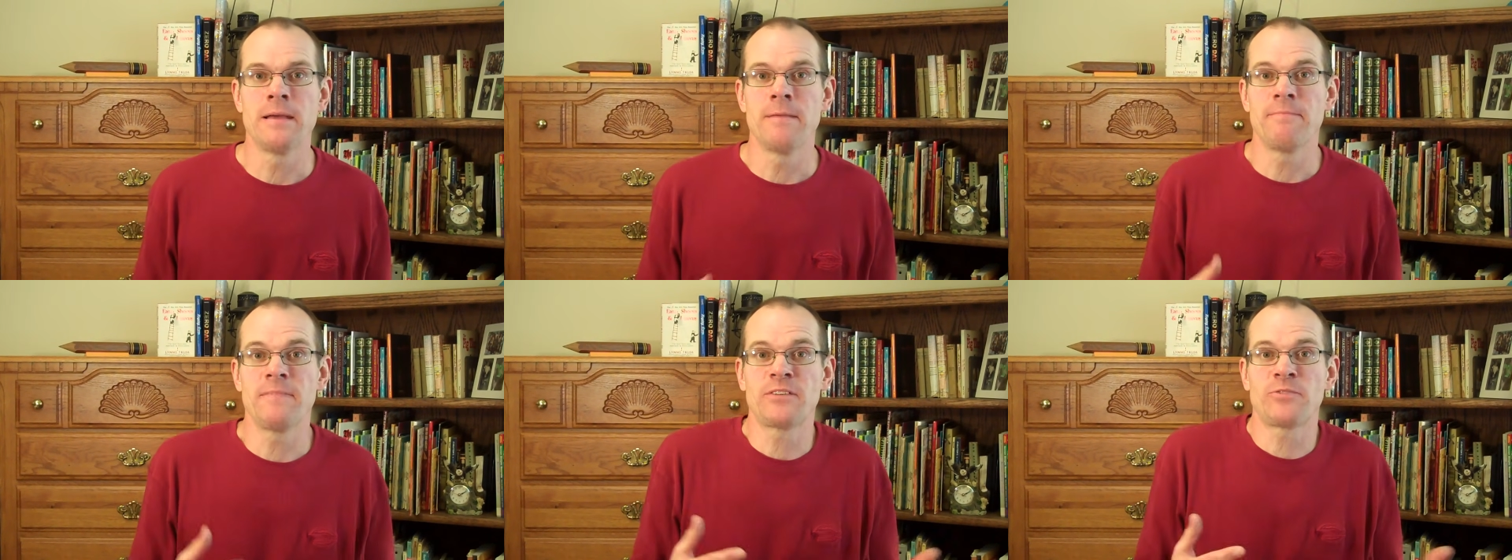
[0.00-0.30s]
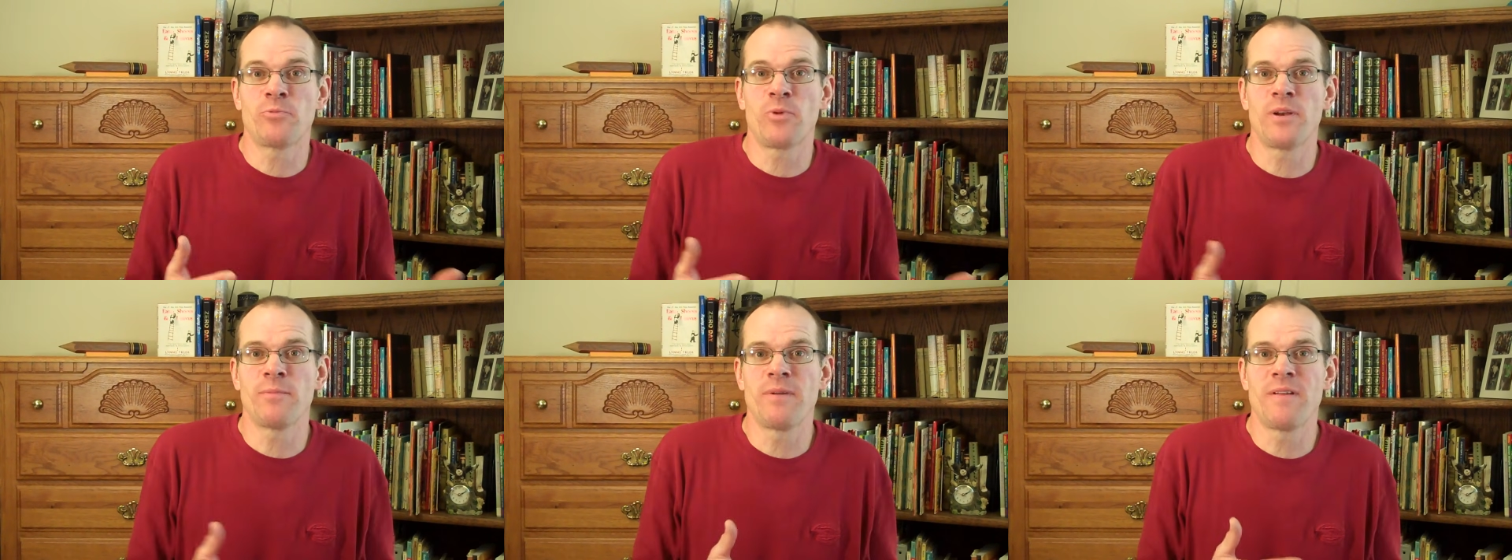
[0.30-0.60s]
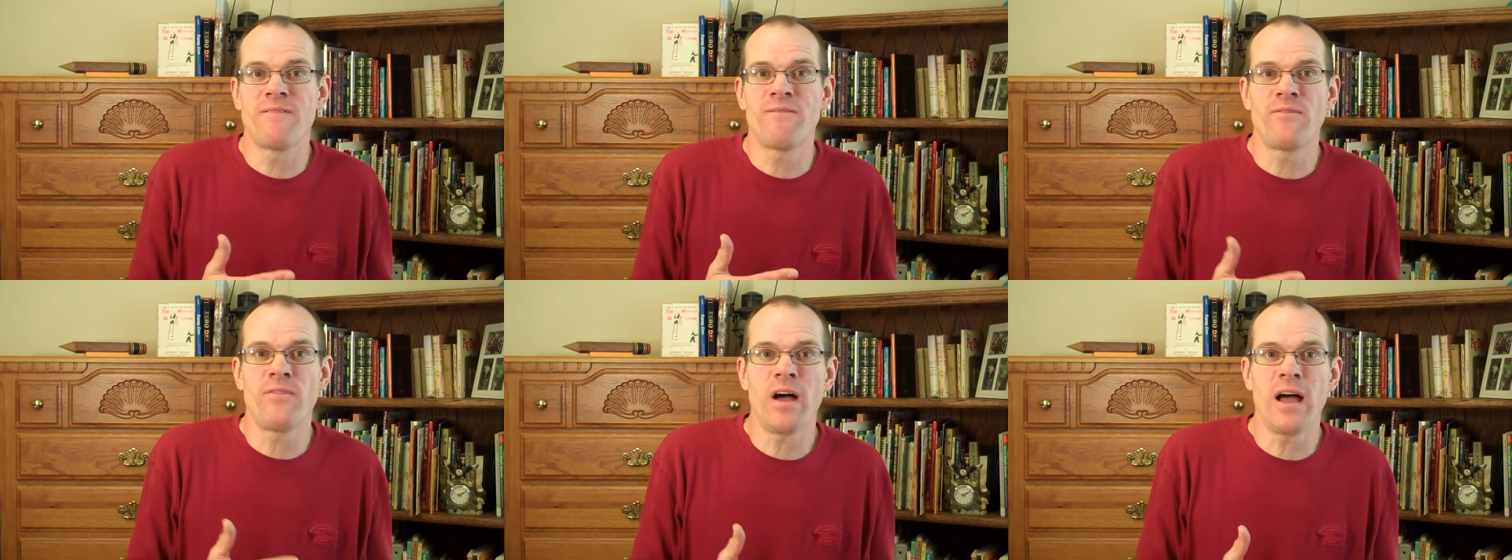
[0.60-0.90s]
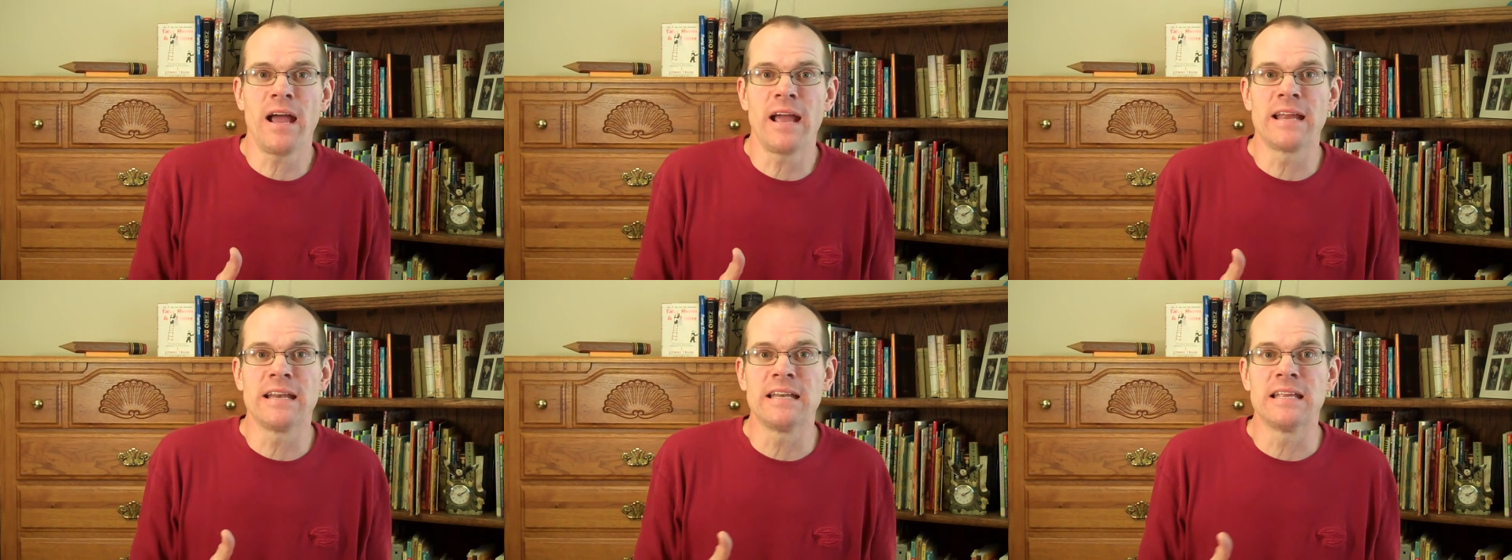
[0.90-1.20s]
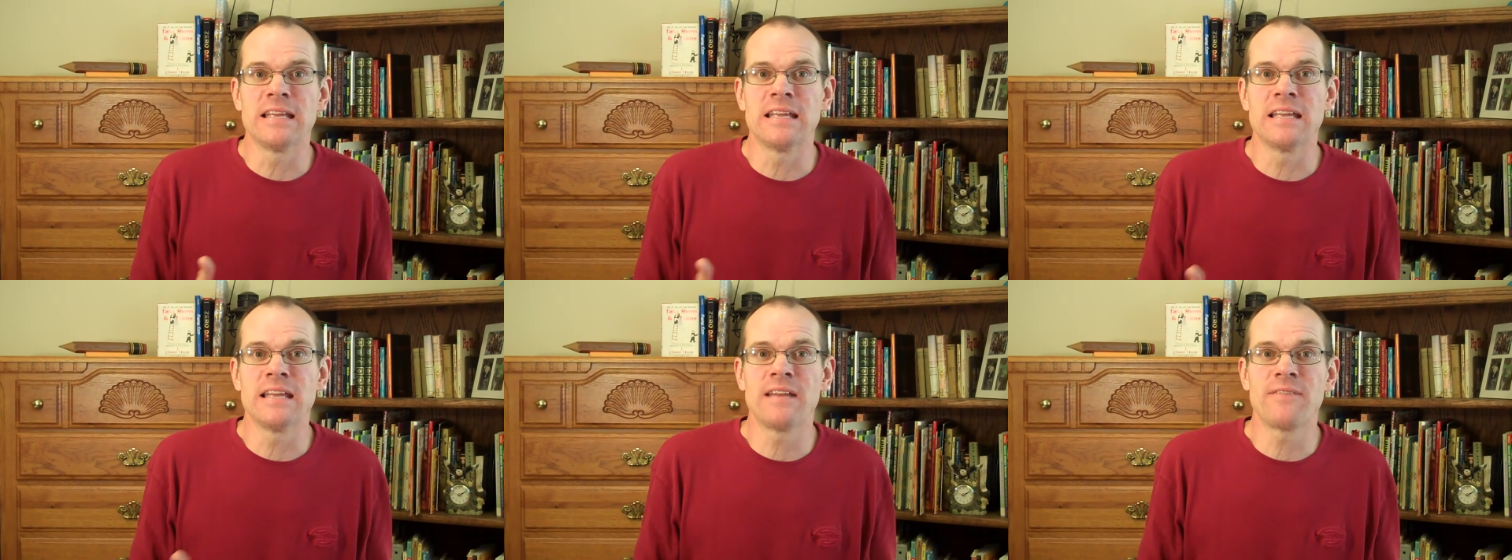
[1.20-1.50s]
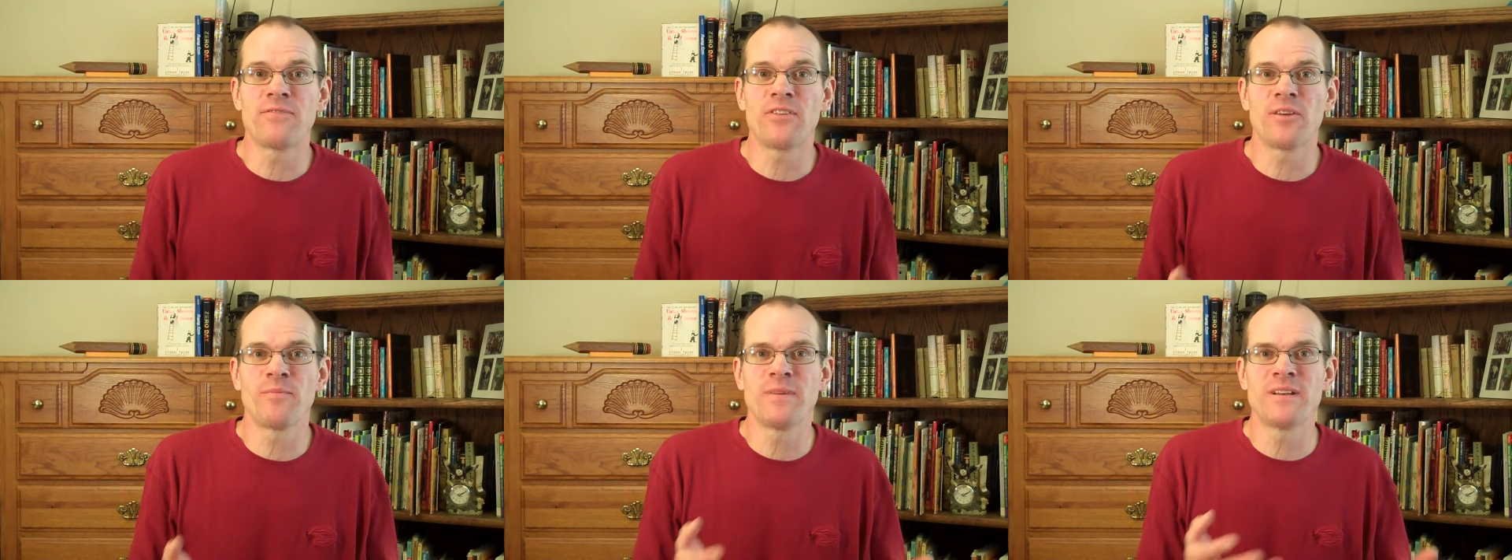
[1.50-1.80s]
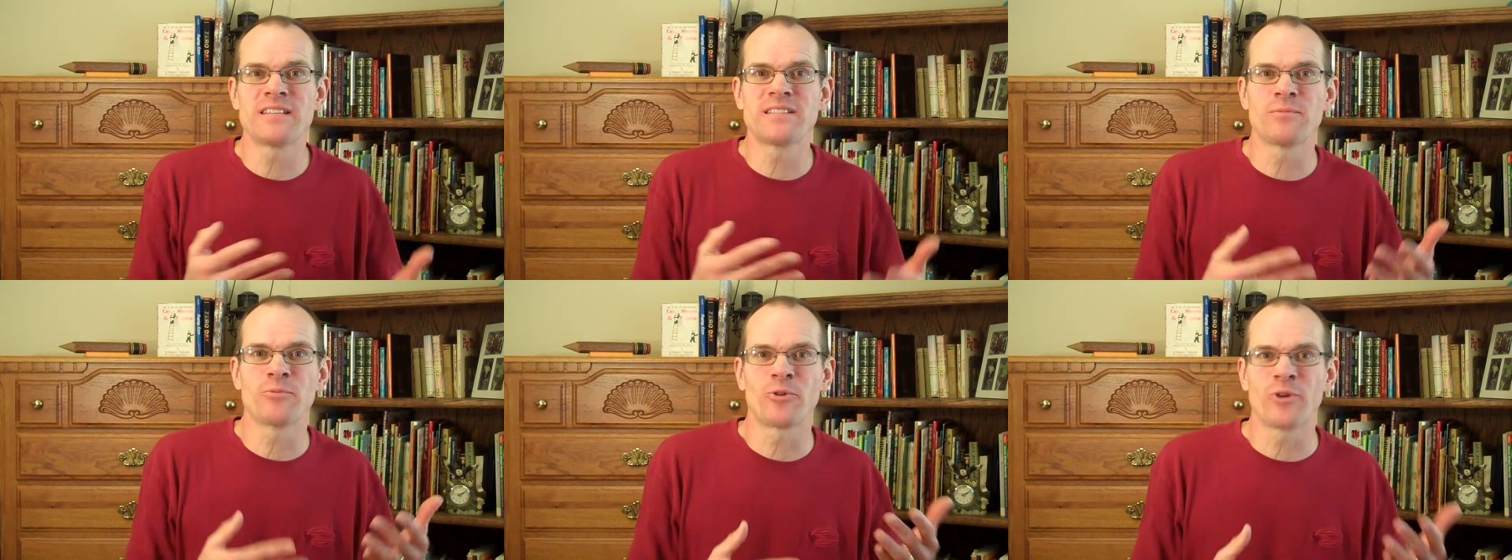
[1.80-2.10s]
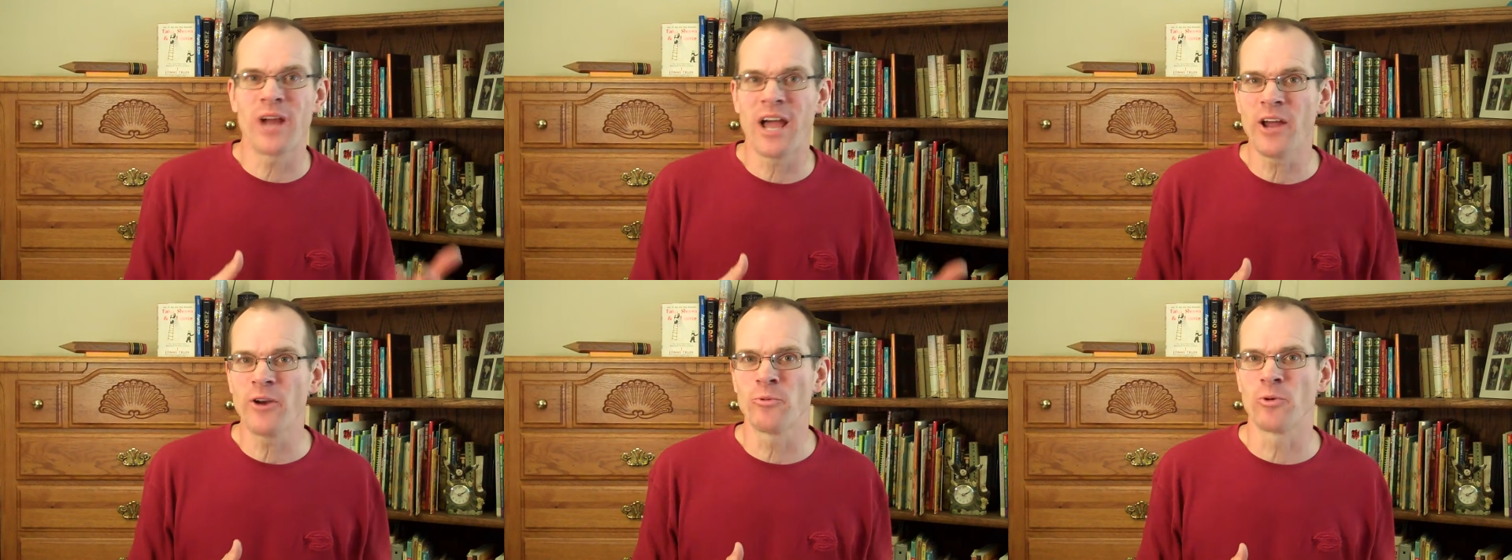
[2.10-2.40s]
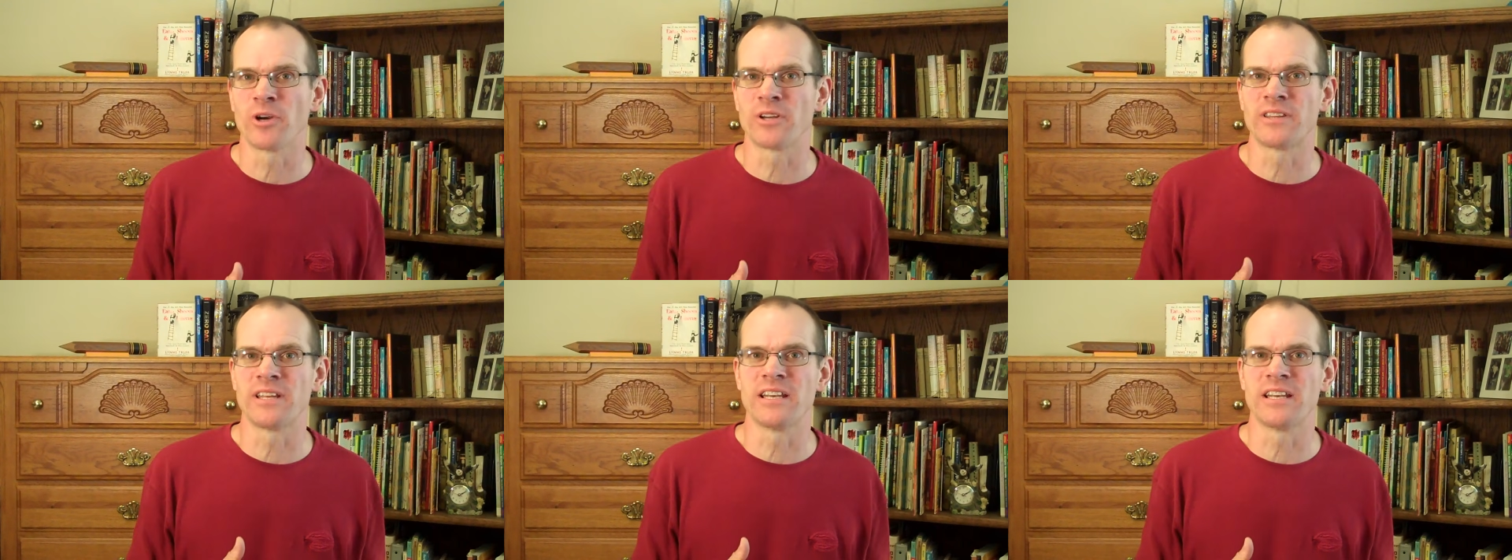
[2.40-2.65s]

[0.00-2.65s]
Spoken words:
This would have been fine if there had been some groundwork